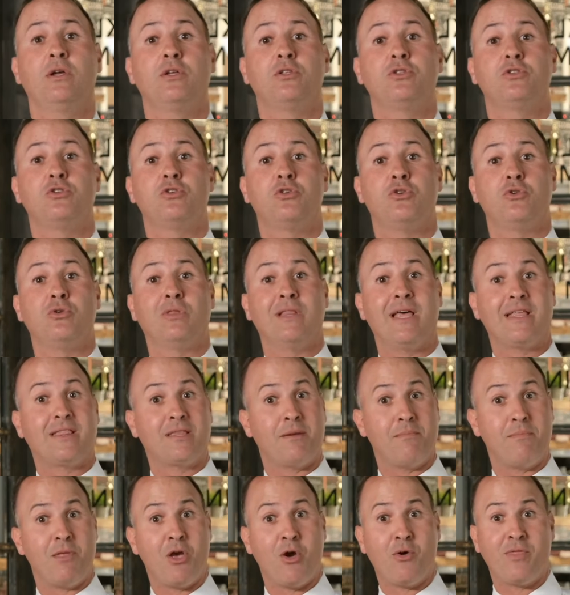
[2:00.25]
to let
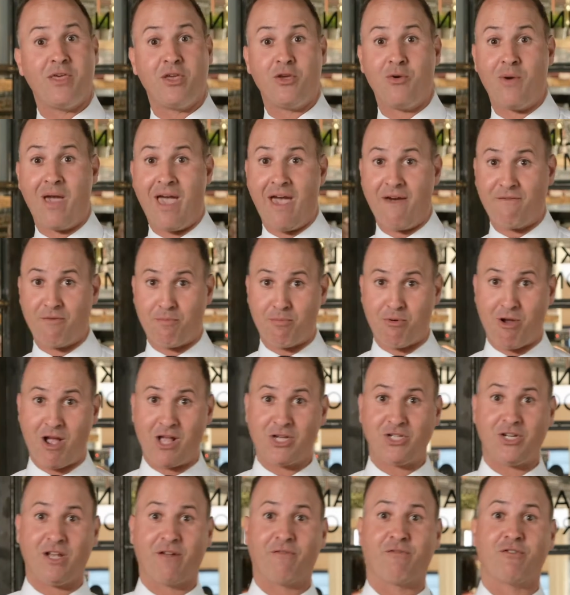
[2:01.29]
them know that you have a
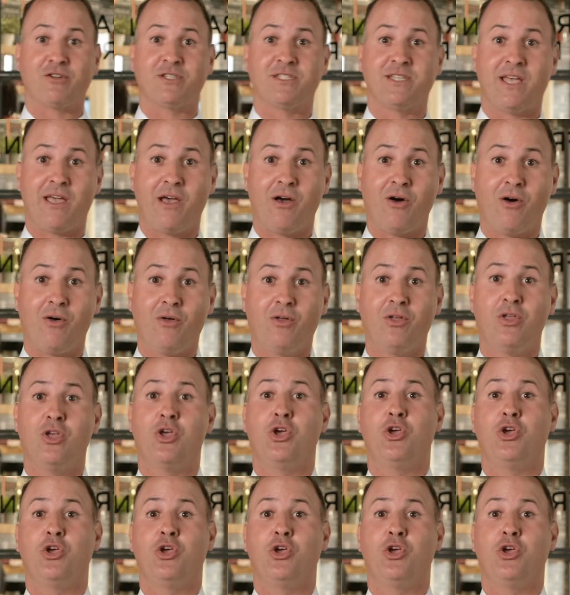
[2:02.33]
project for sale.